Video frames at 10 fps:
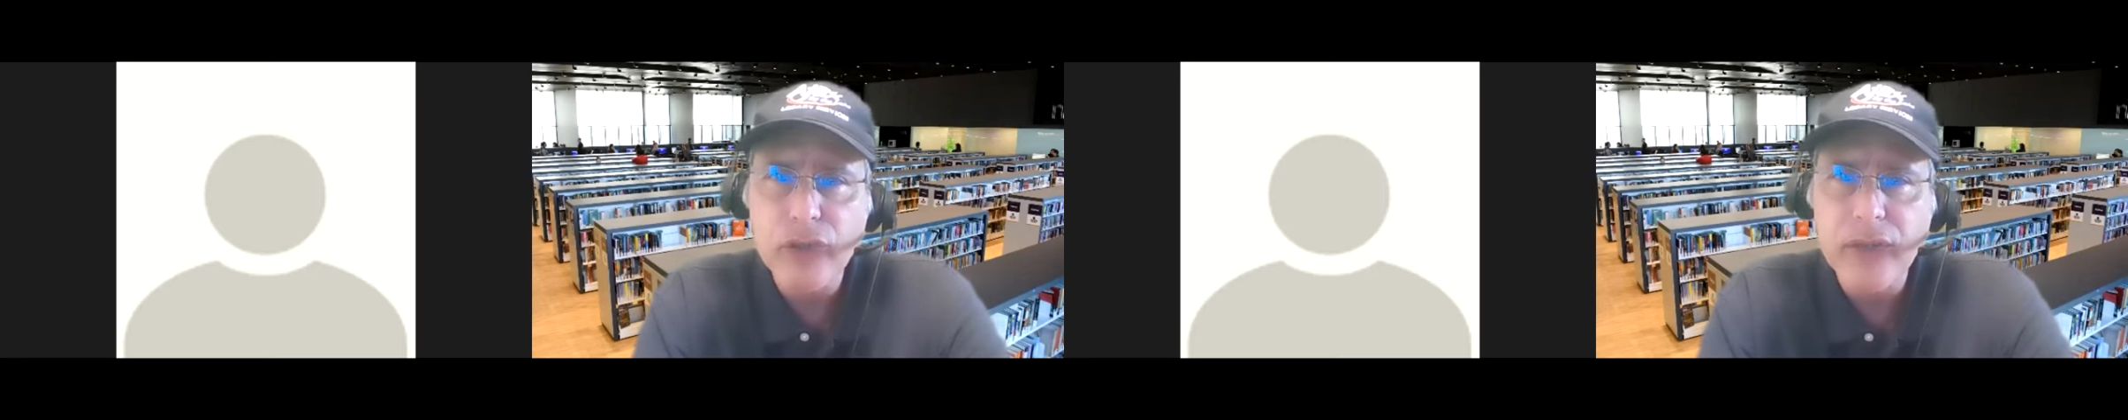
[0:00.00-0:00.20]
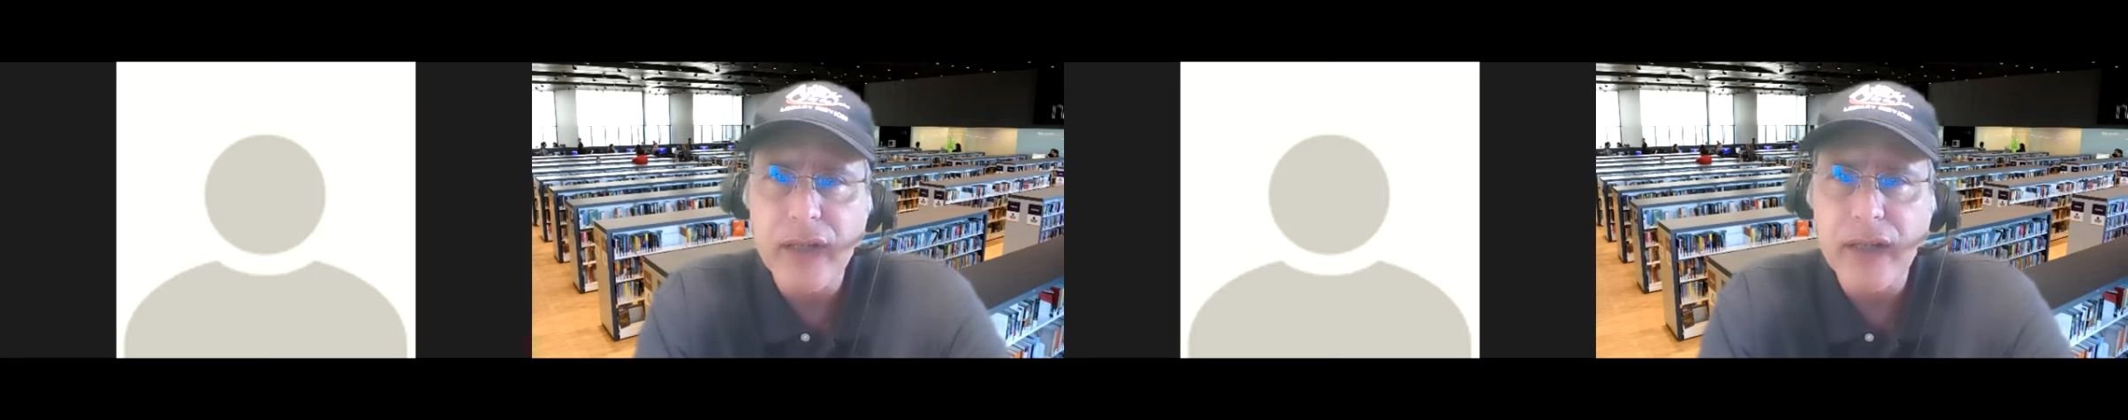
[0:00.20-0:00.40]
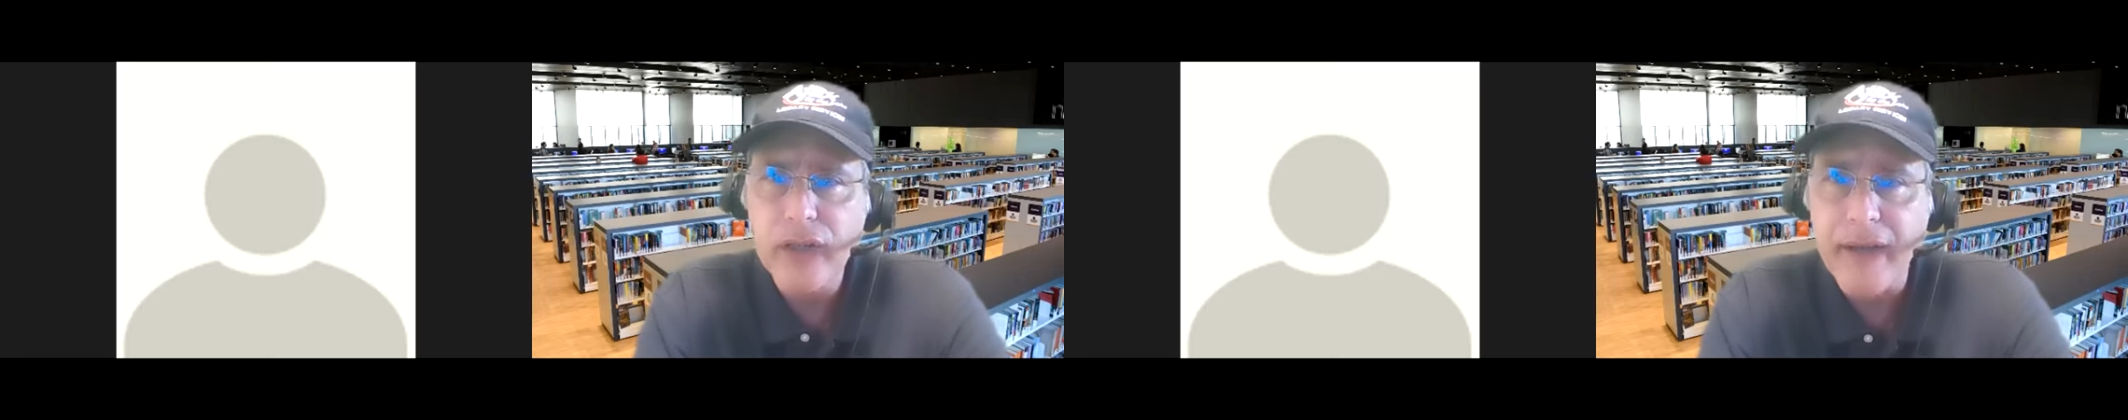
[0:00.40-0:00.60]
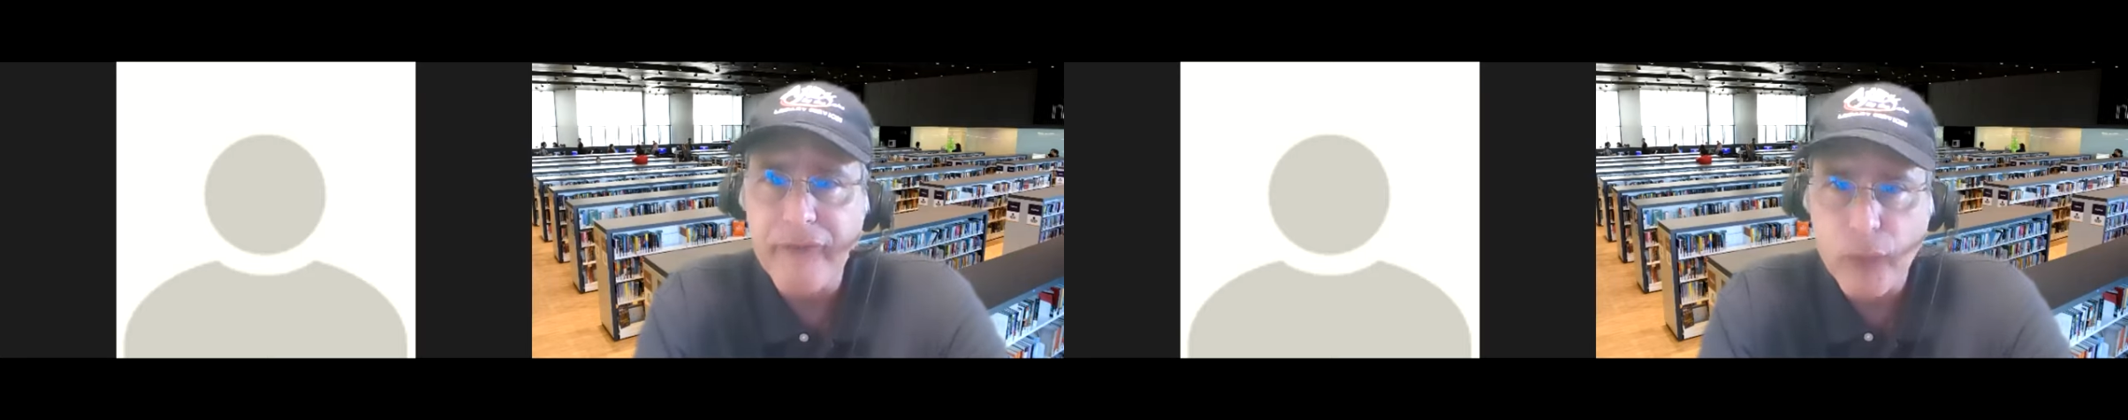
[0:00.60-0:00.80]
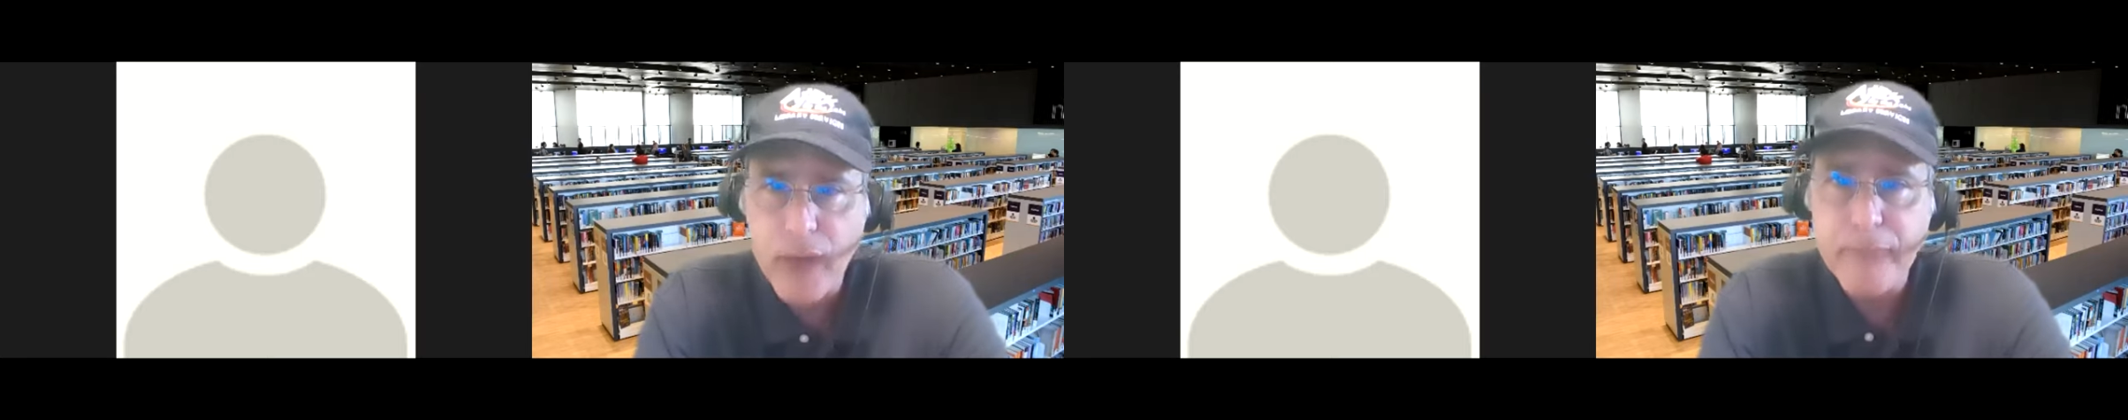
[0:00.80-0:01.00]
You
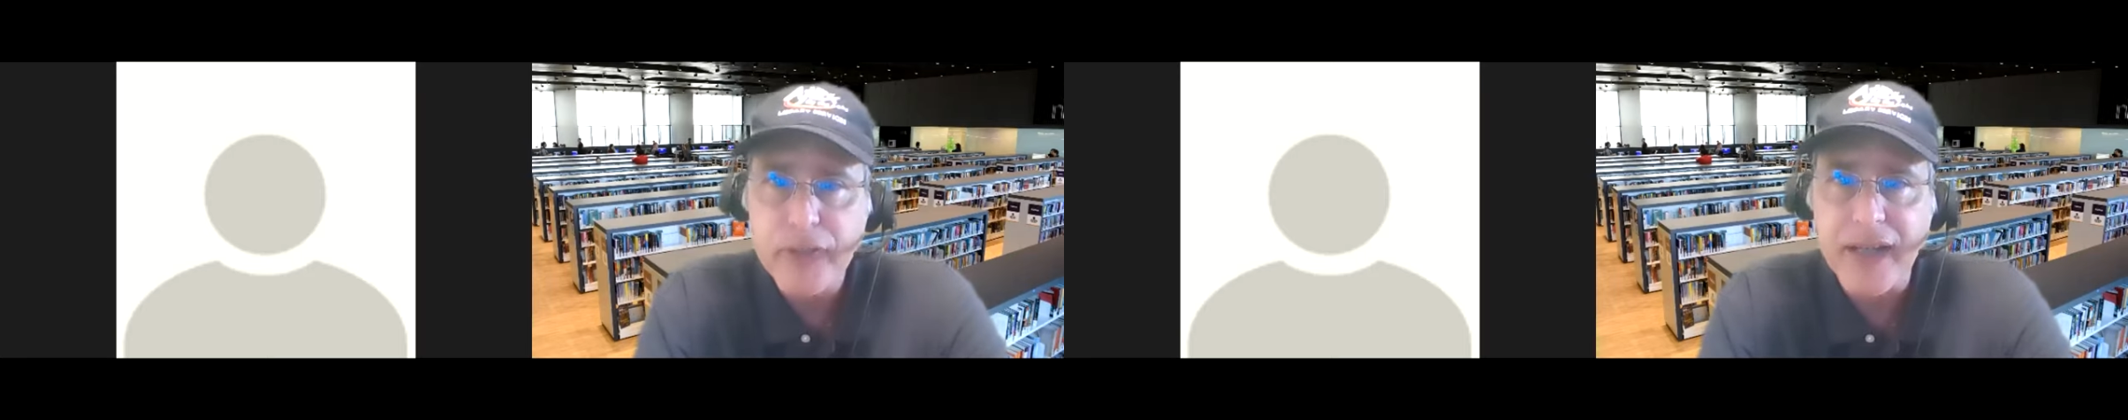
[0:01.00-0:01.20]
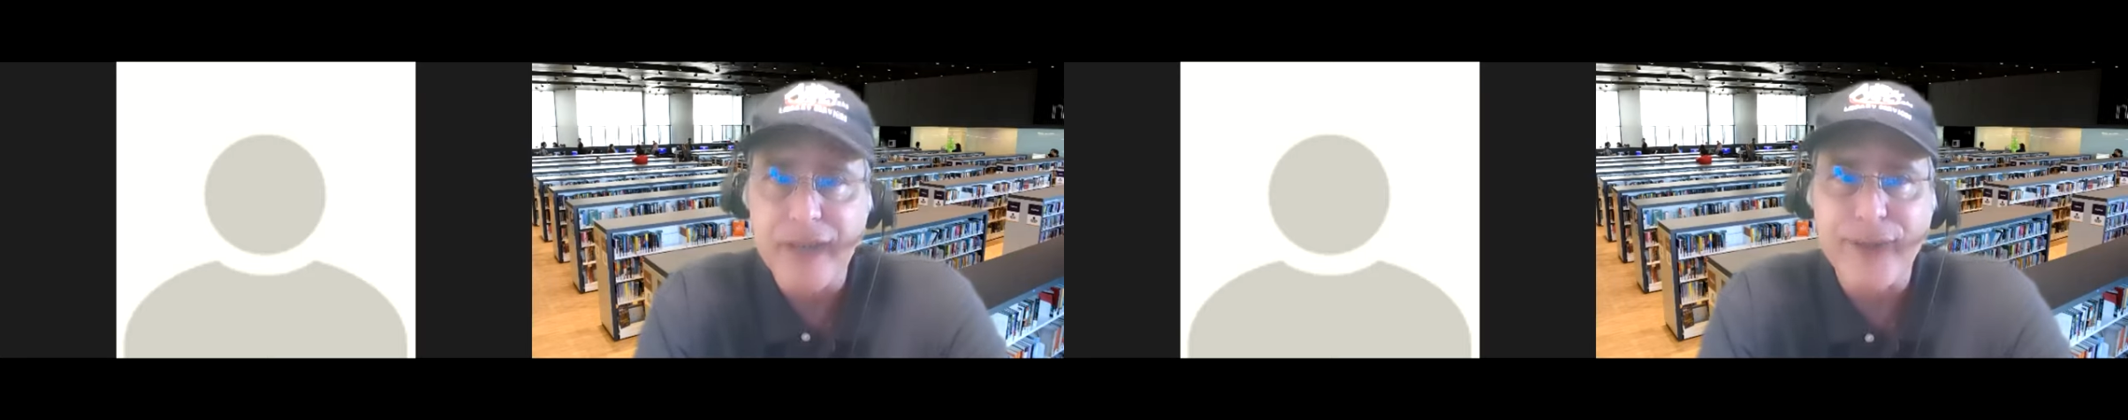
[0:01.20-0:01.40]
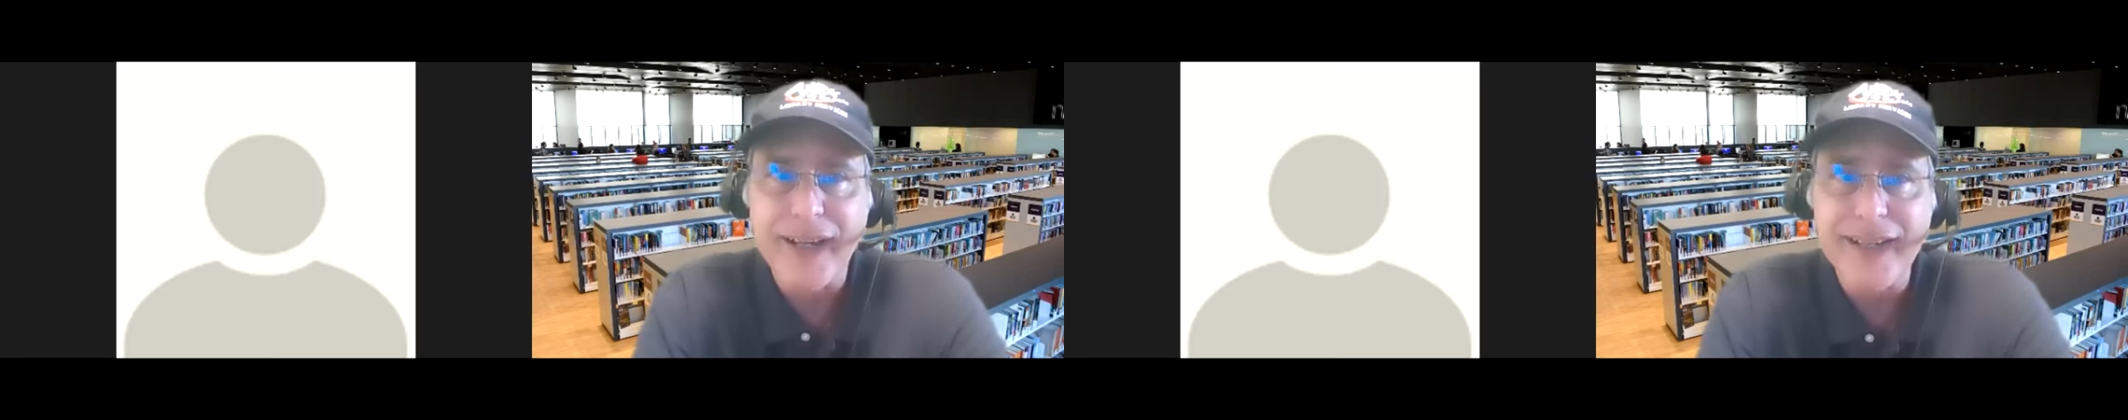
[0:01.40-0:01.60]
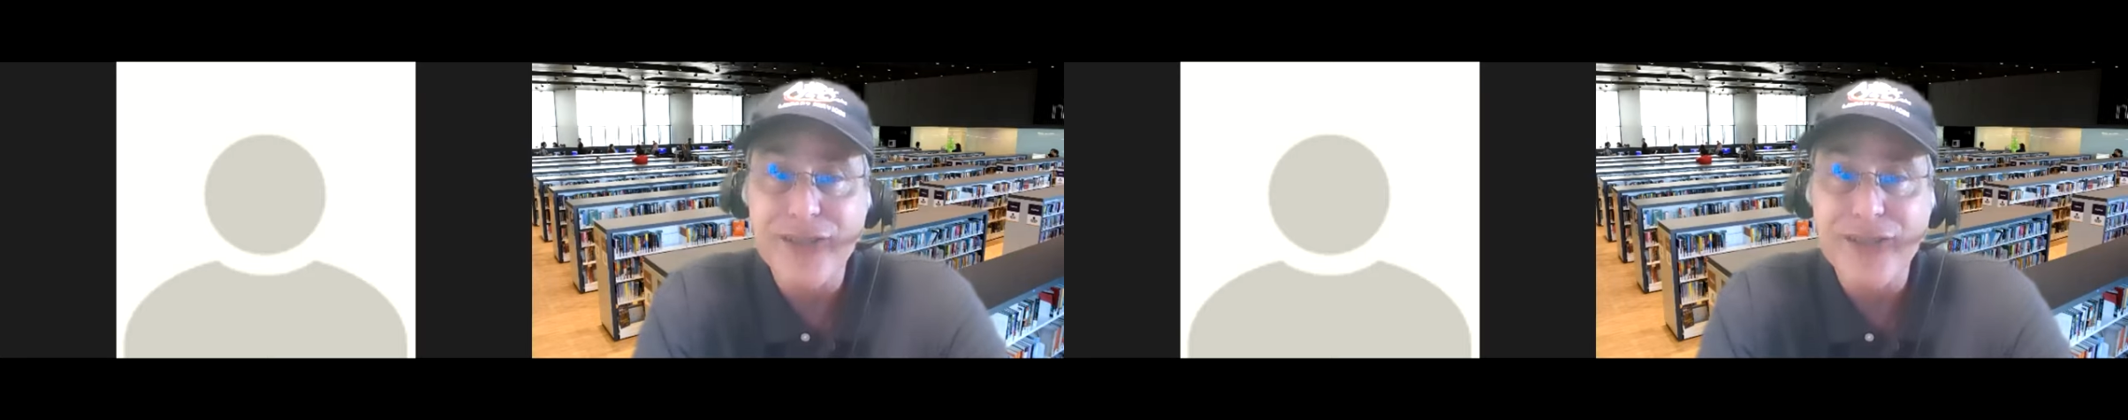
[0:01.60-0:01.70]
have the website, right?